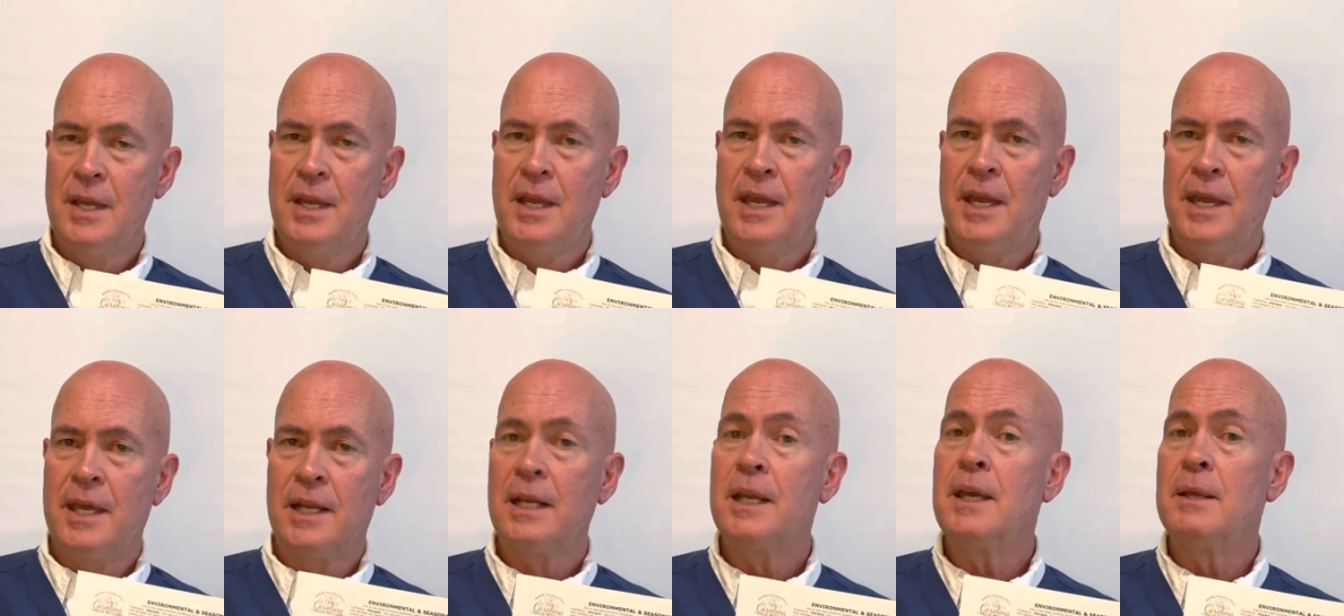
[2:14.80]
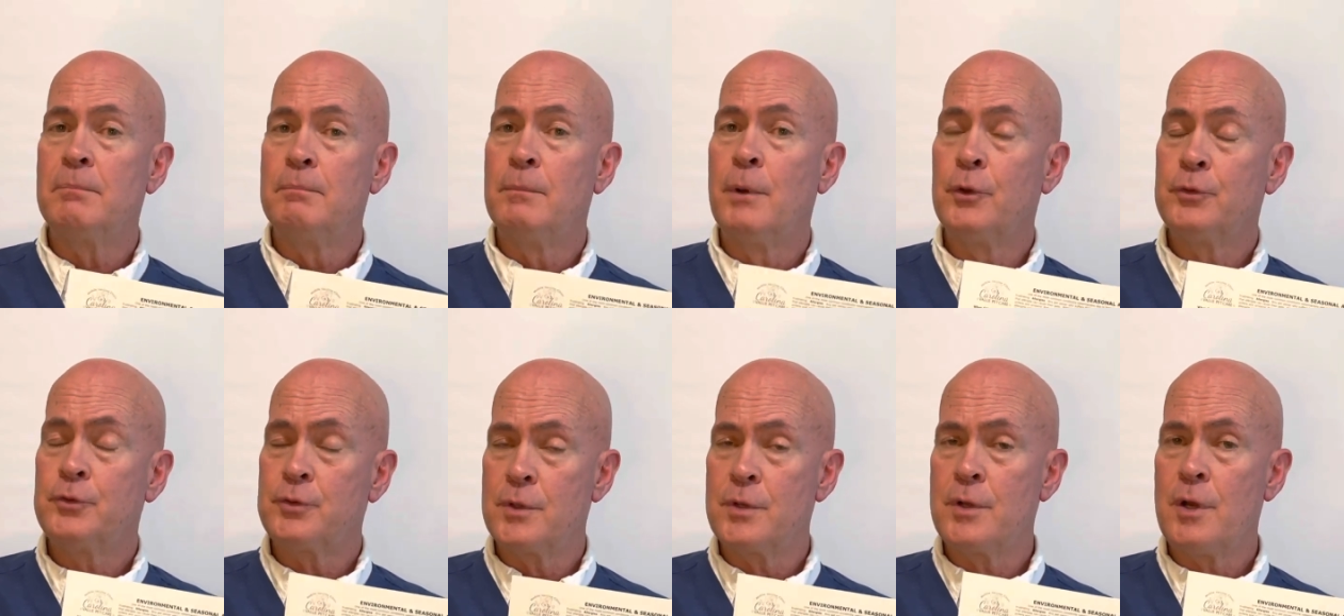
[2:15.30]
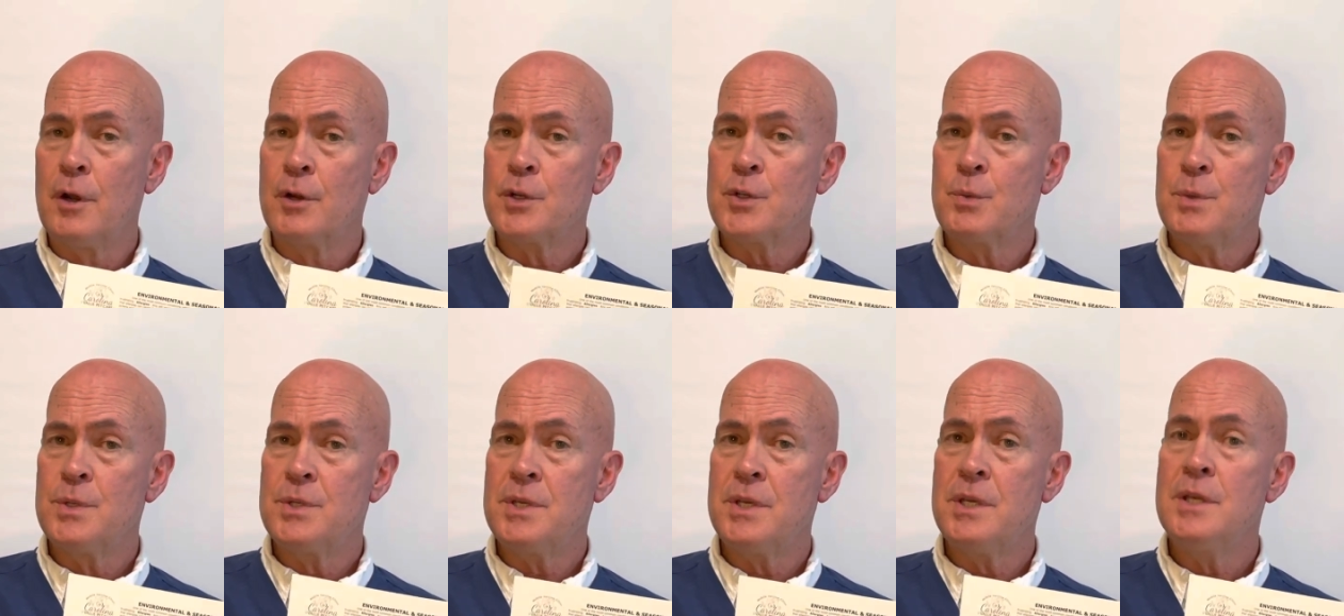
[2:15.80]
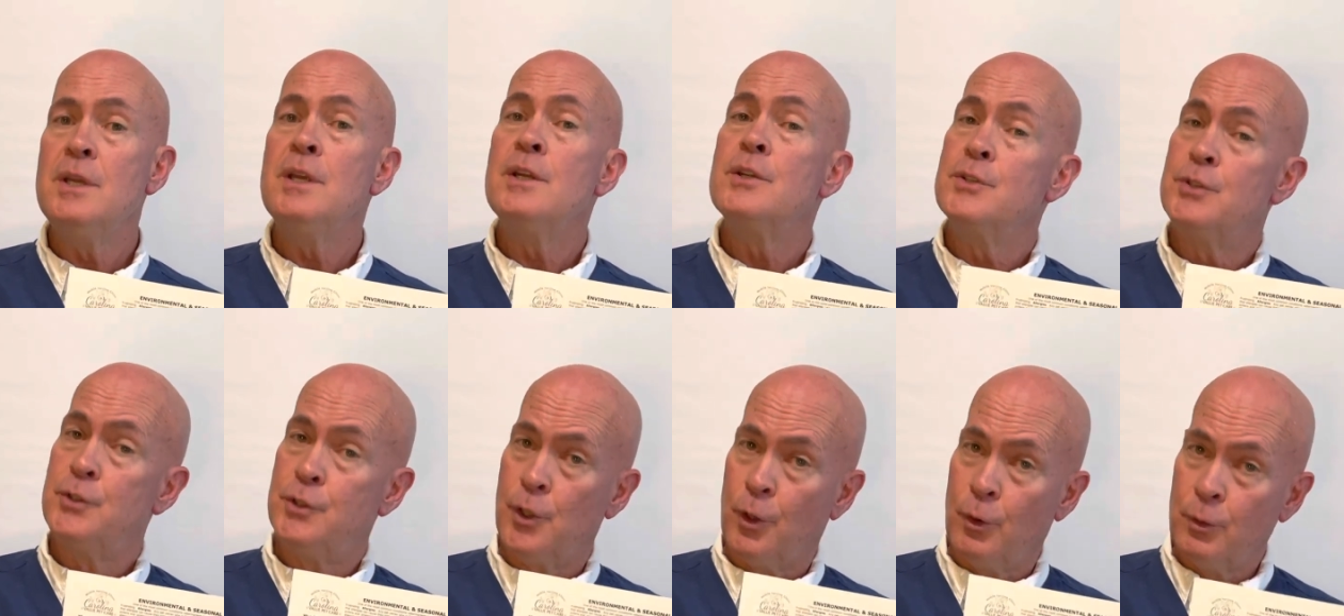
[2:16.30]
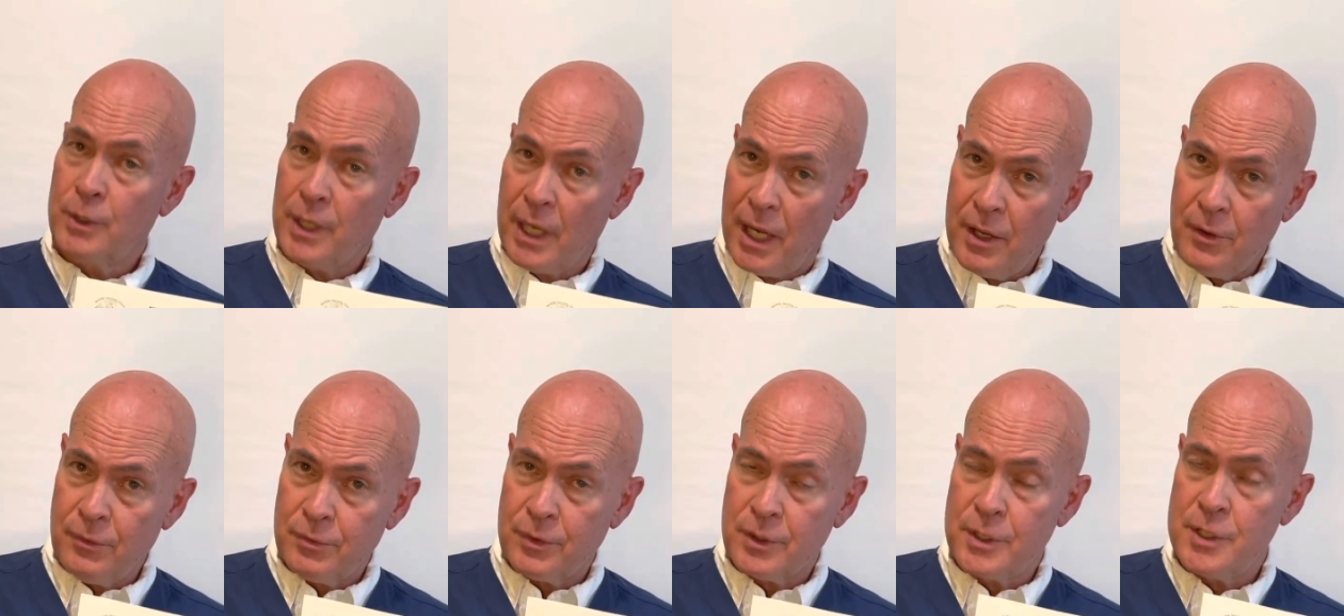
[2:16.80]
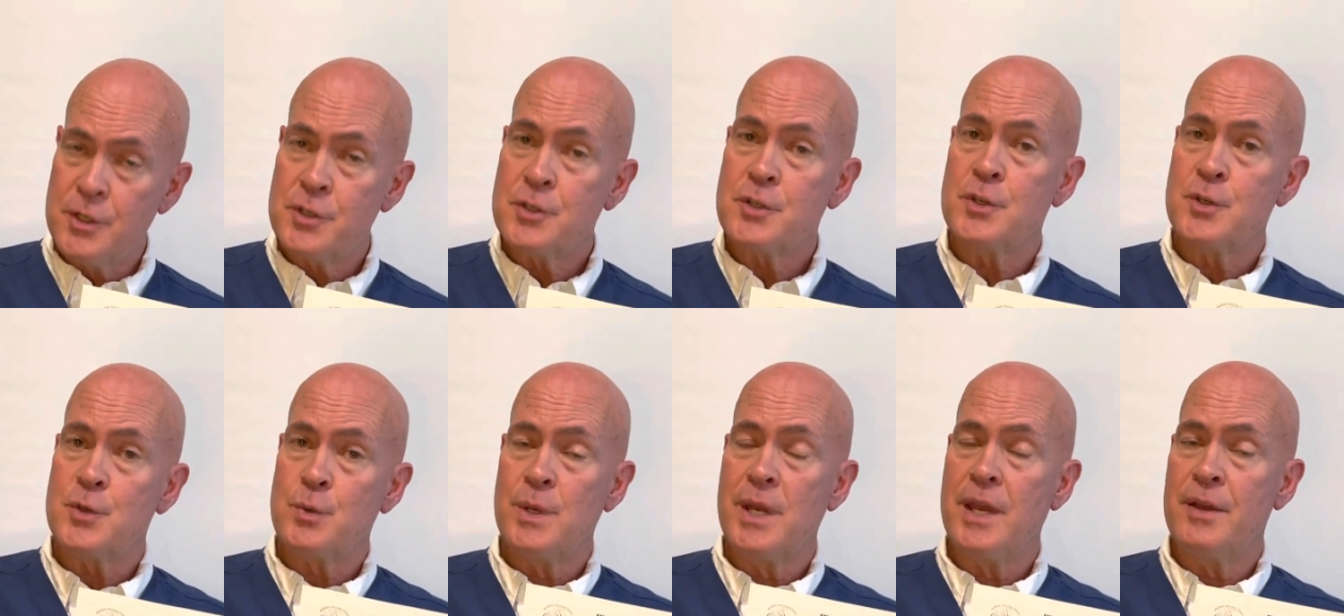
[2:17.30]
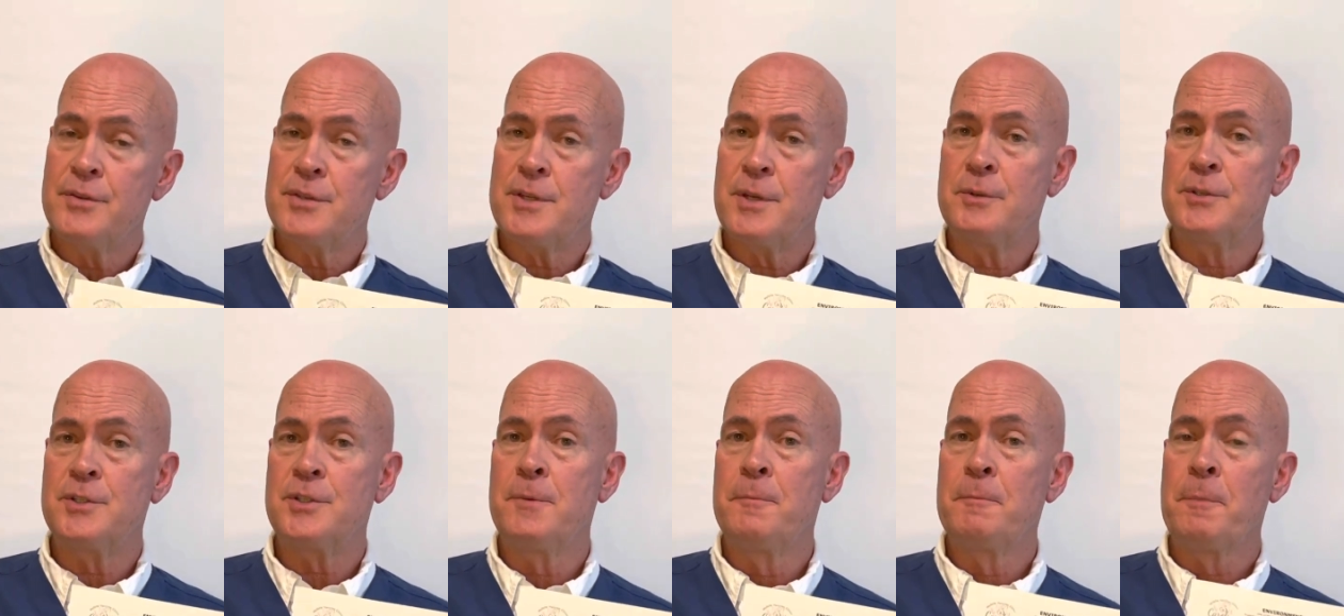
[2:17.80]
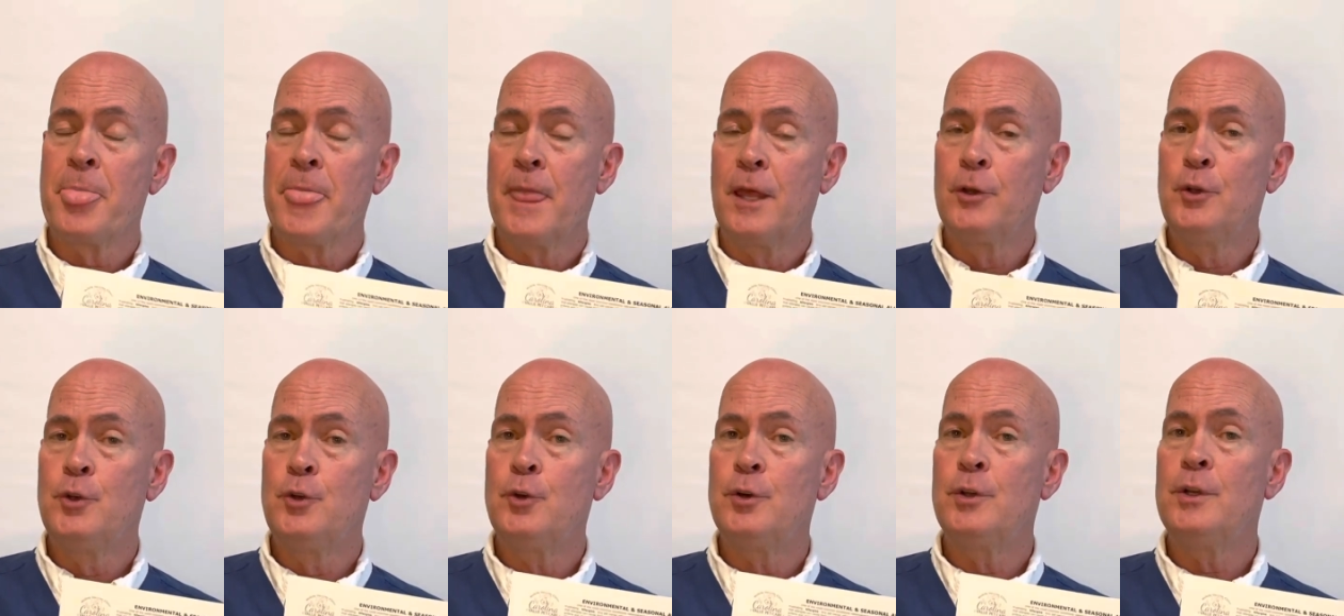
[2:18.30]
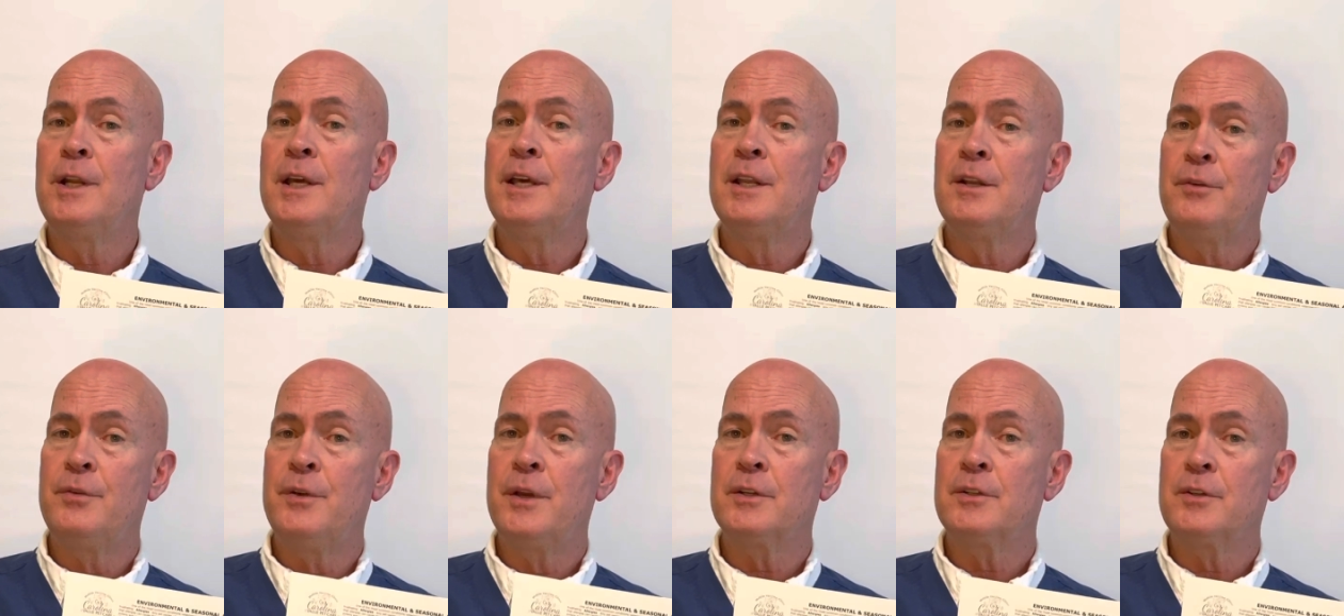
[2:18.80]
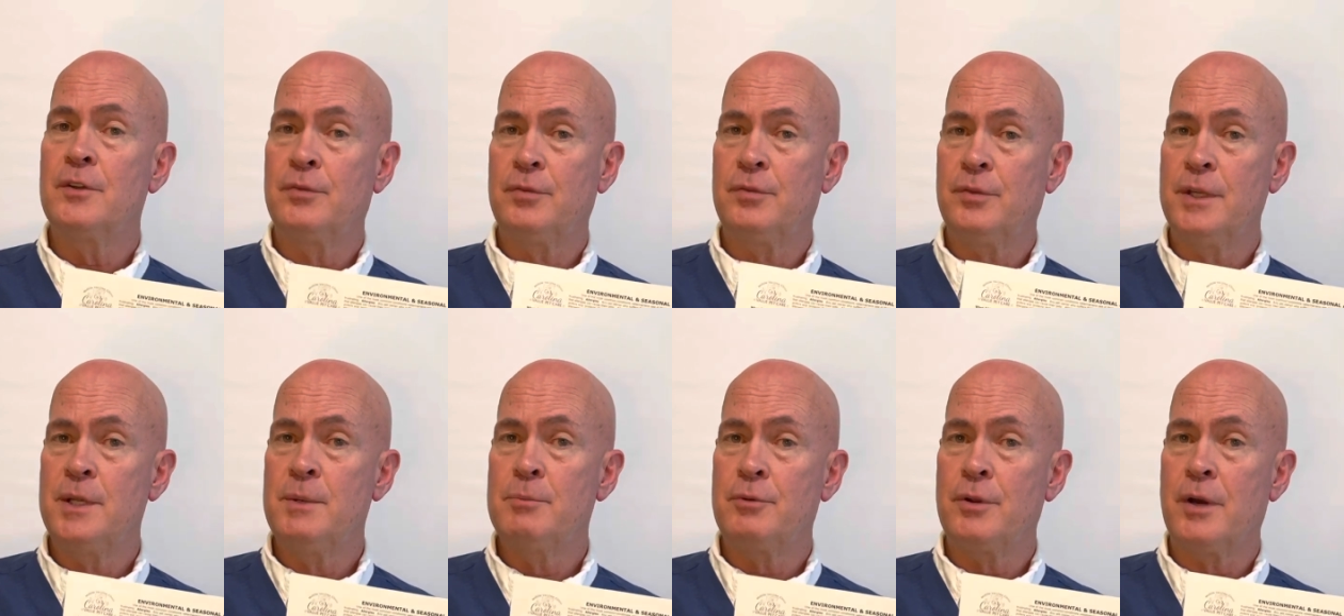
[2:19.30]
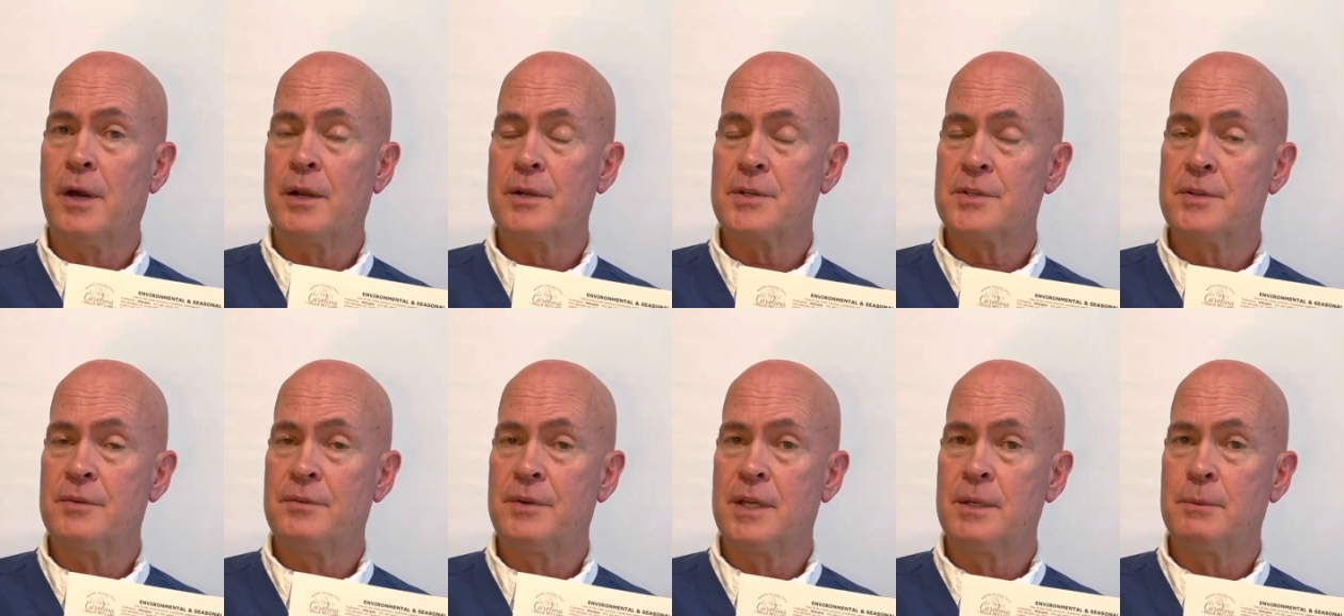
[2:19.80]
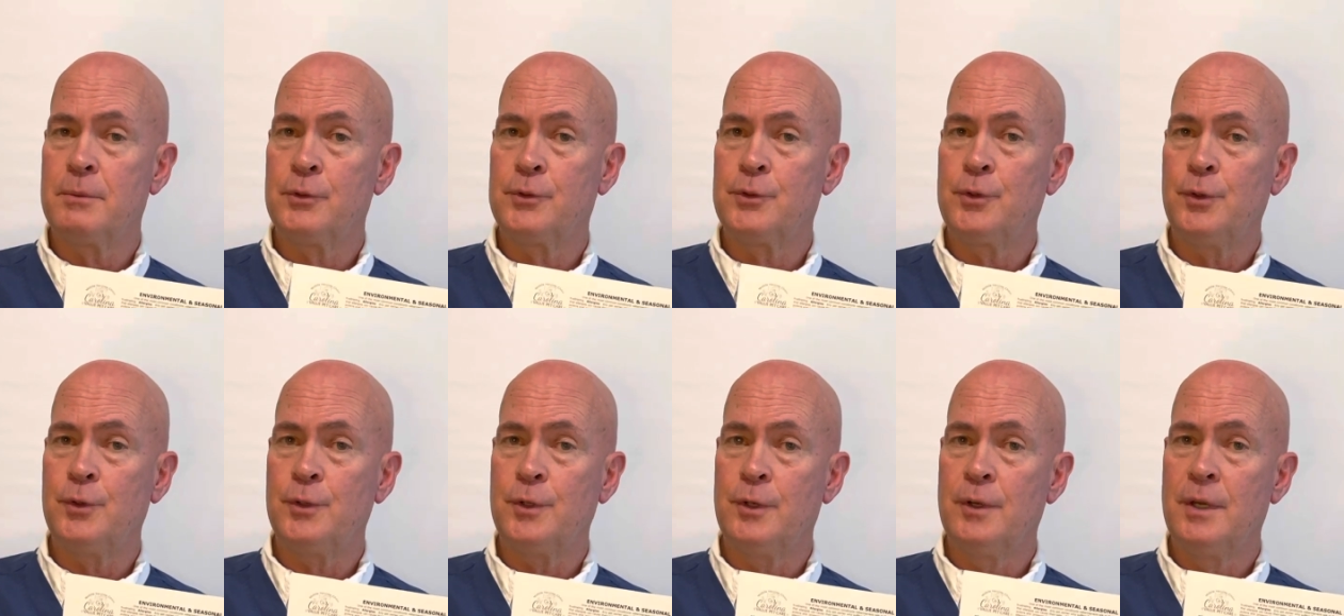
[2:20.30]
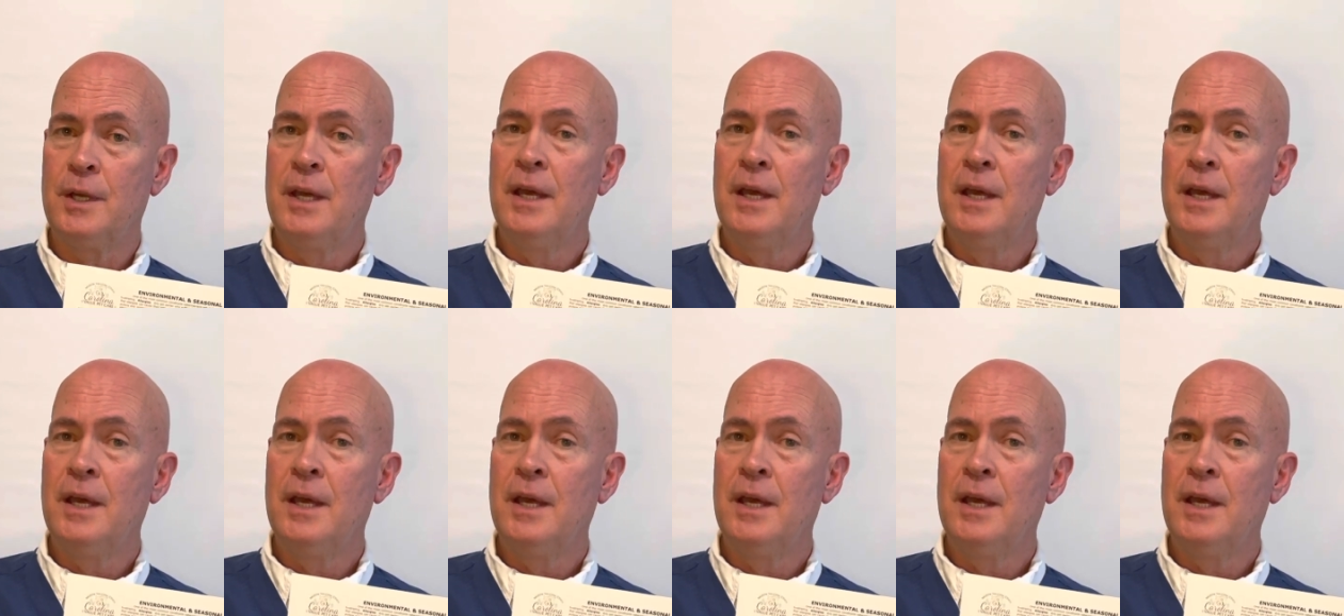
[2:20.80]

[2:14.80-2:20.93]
And again, most of the dogs we see don't have fleas because we have such good and effective flea products available to you,